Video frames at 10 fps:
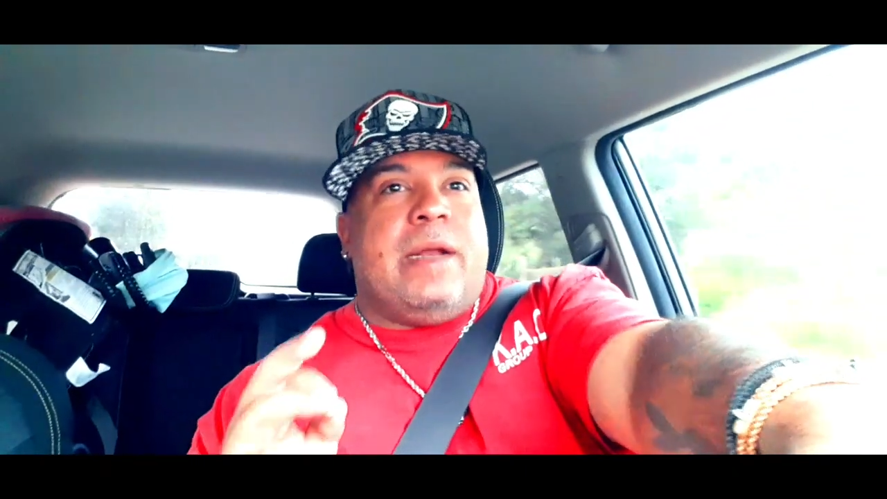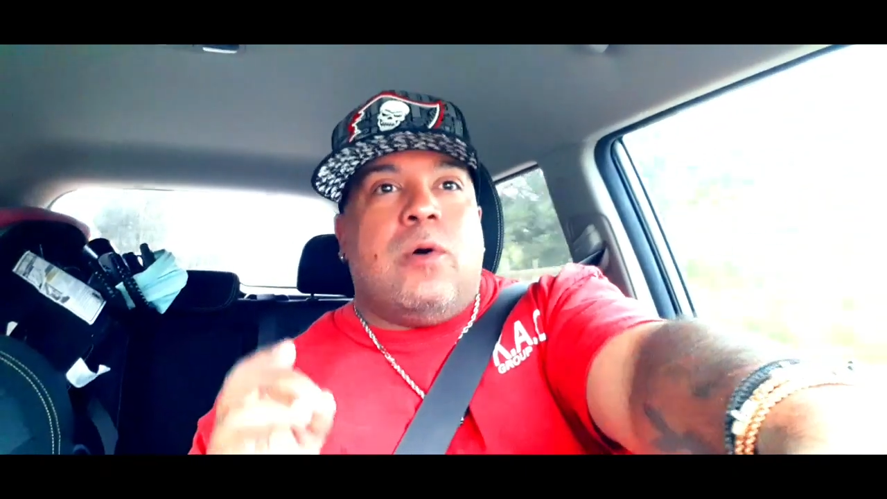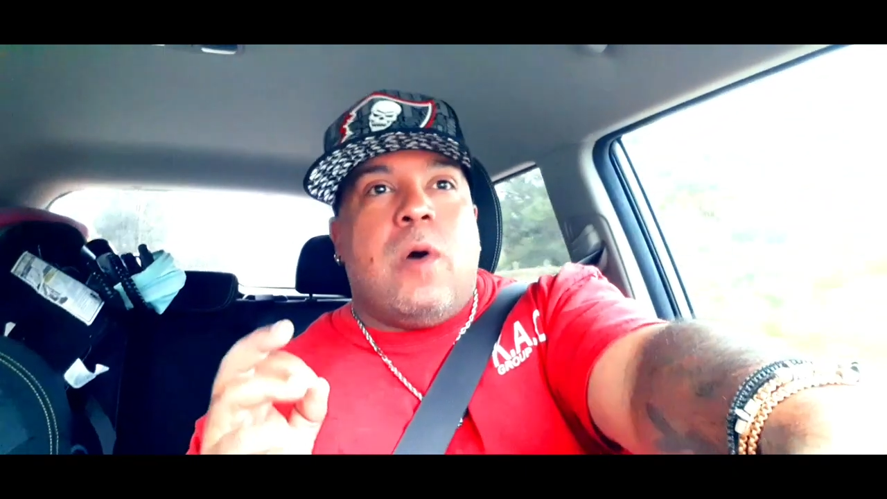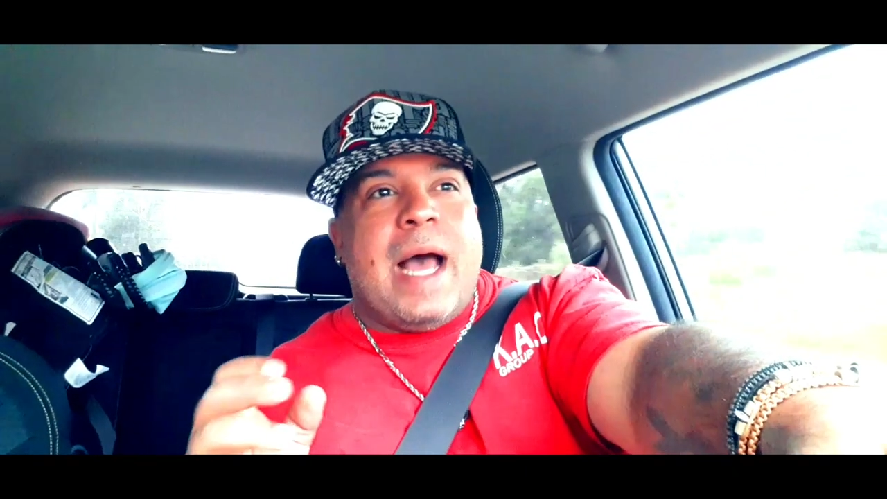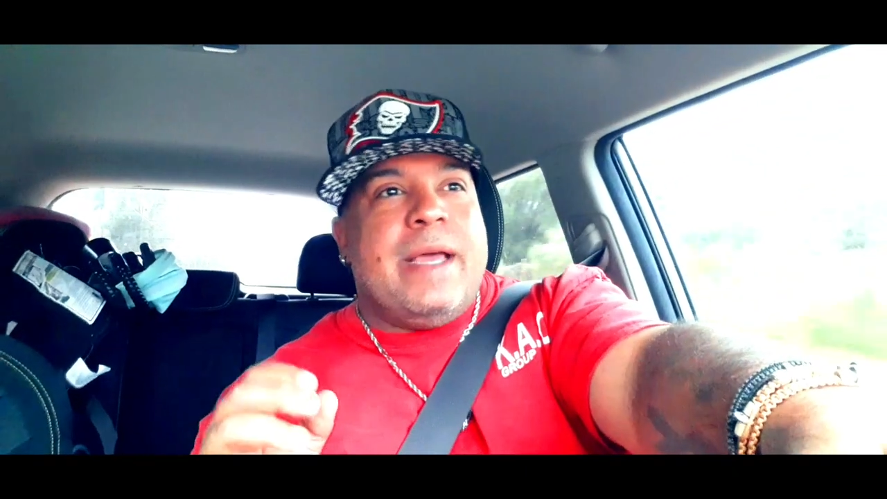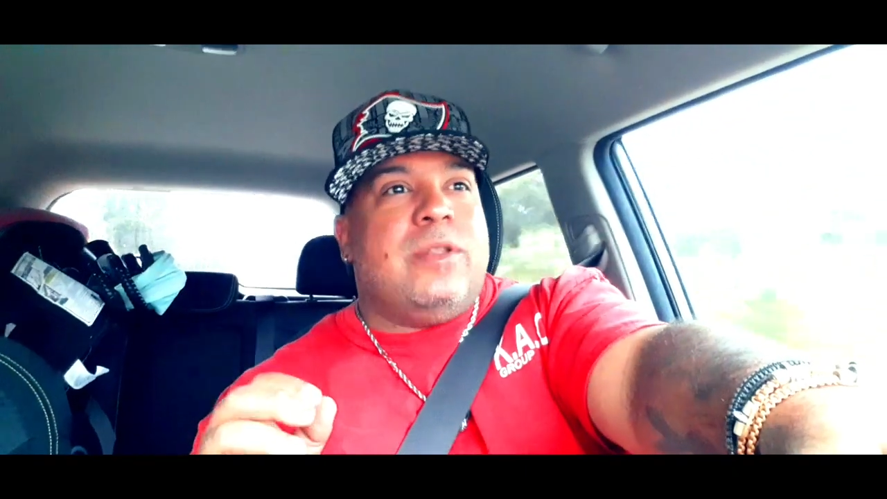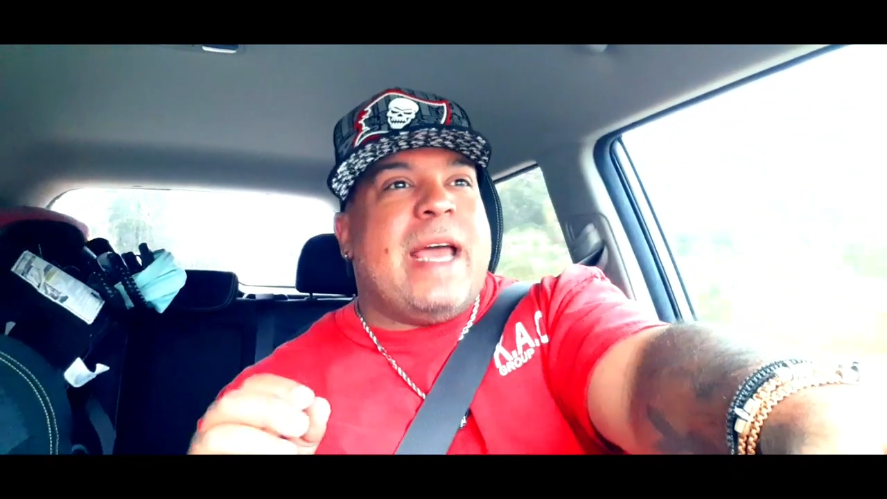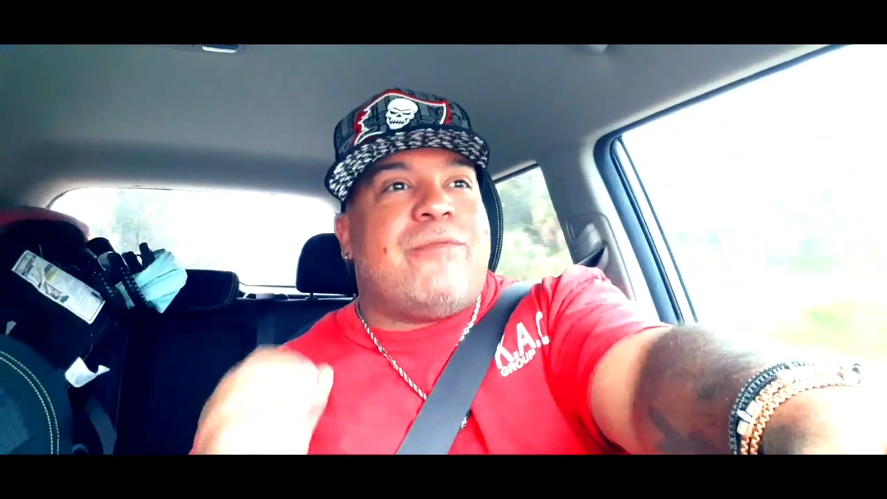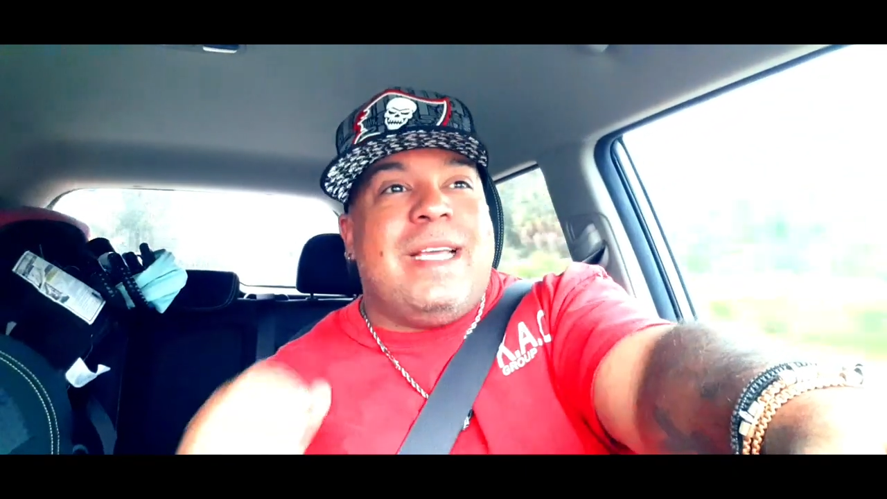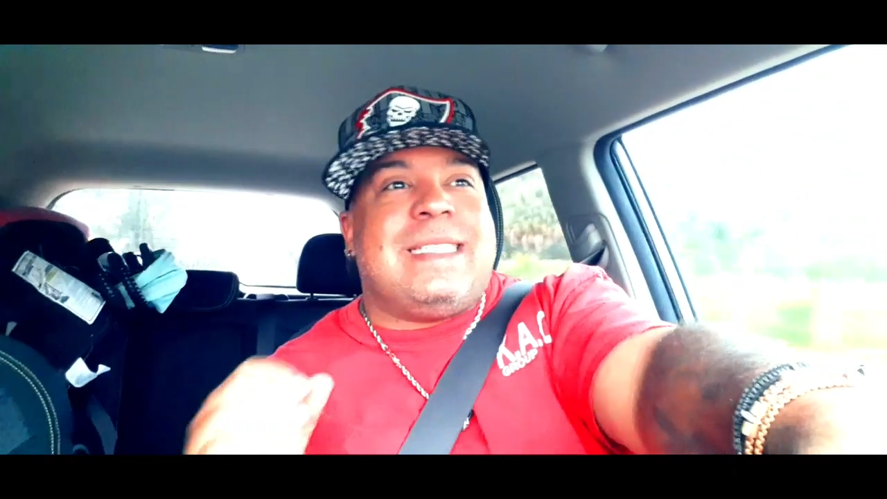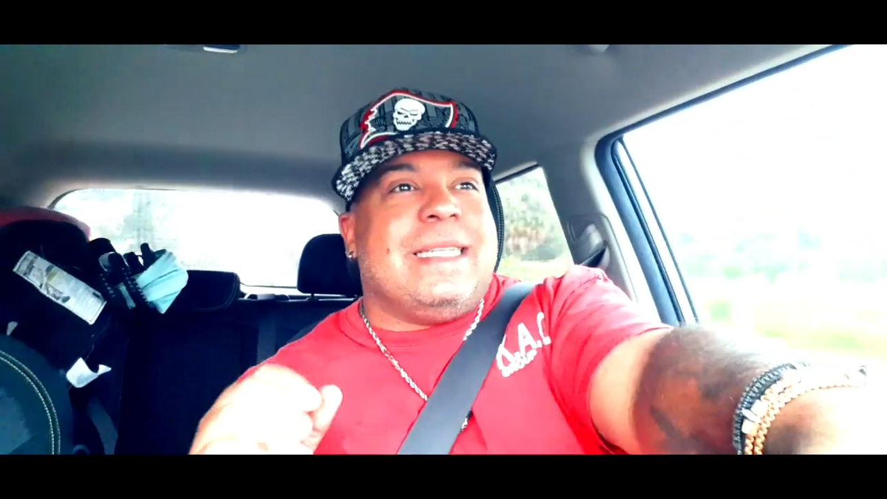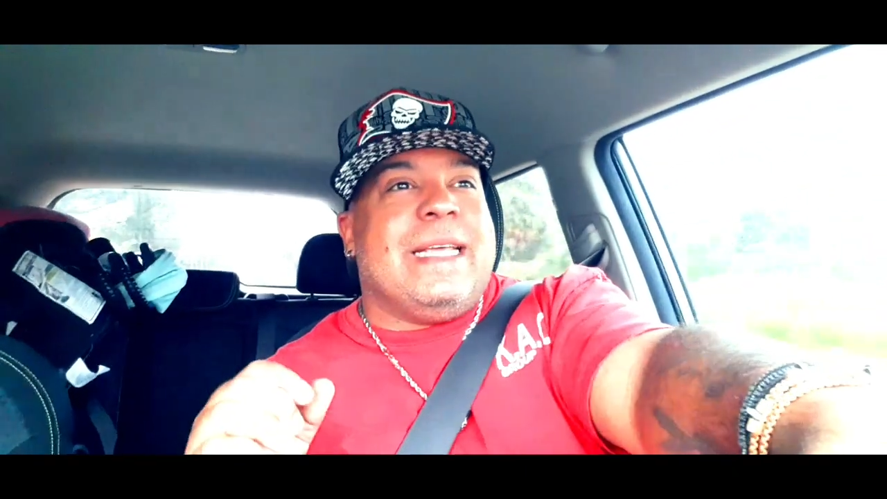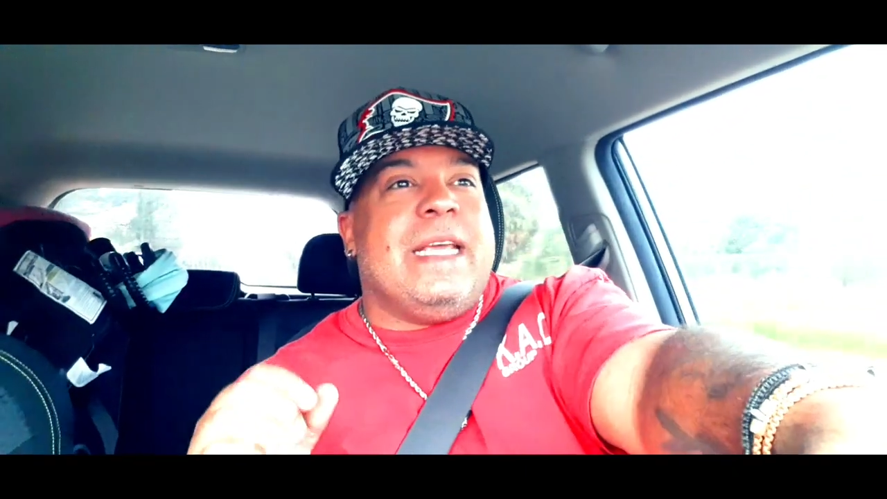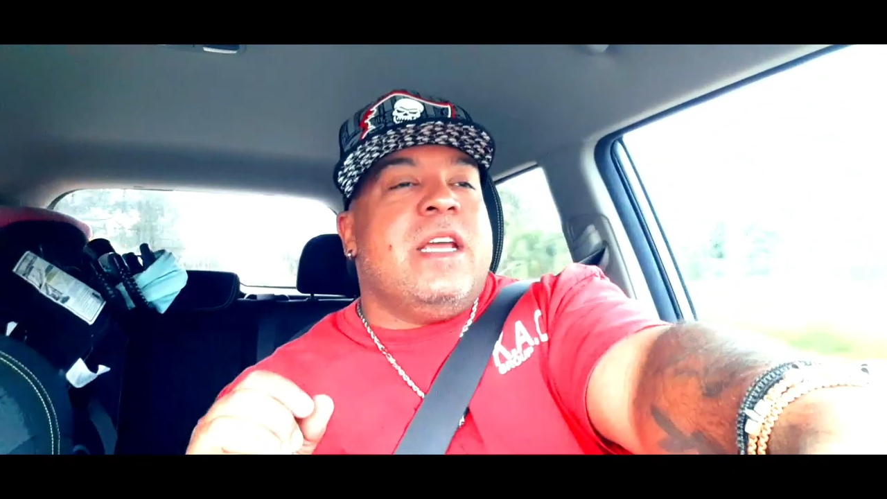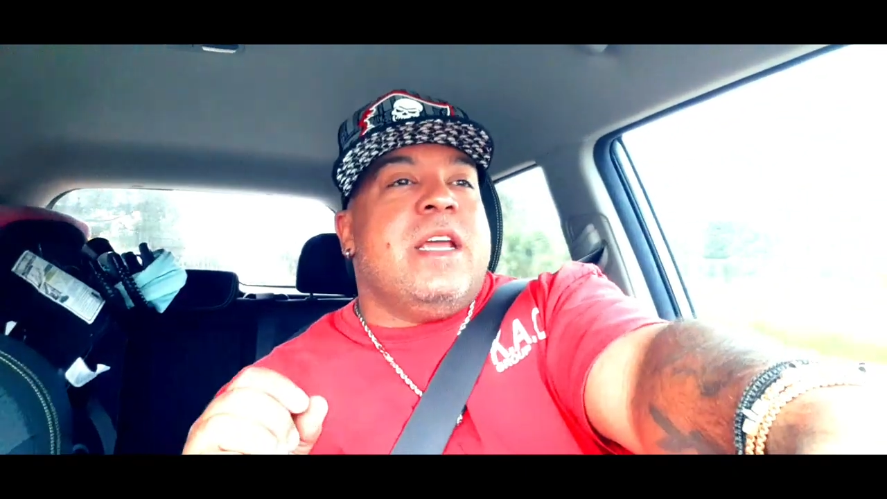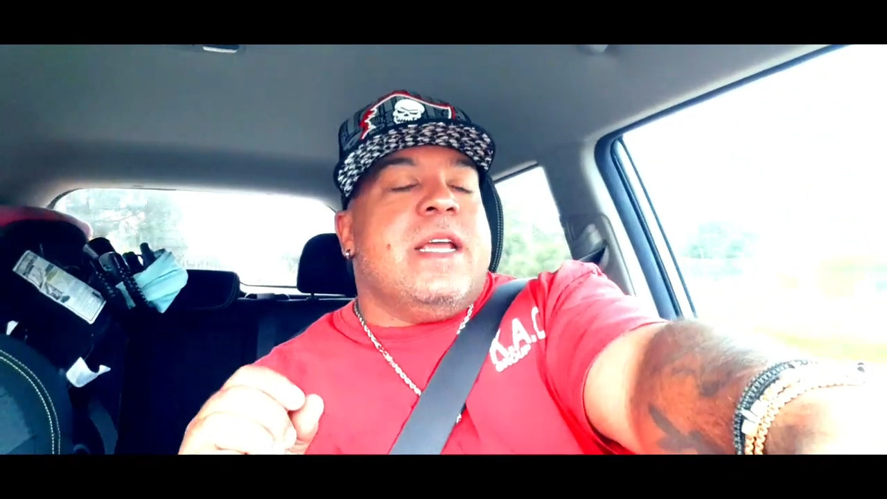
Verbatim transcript: in Ohio that recently